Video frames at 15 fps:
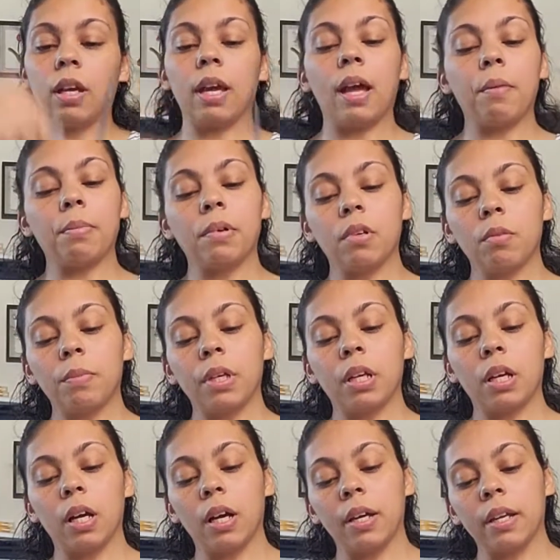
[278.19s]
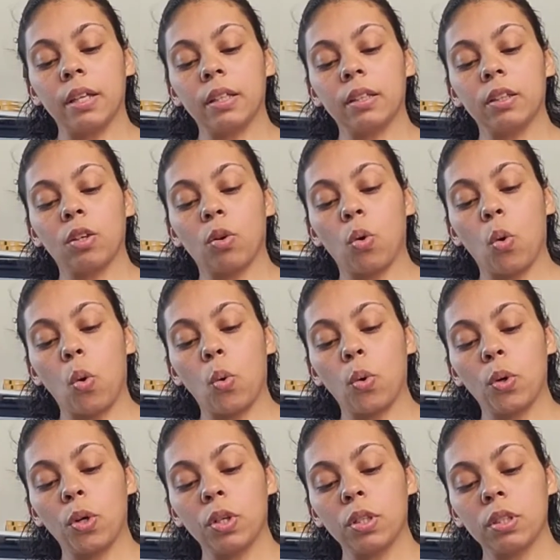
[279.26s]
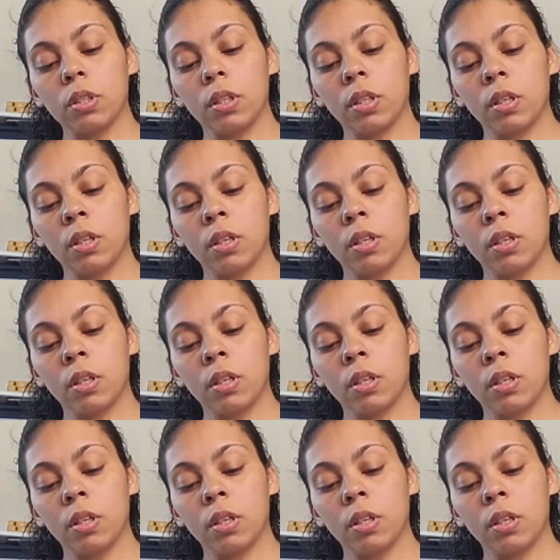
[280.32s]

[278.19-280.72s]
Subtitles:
And I'm gonna be cutting the corners.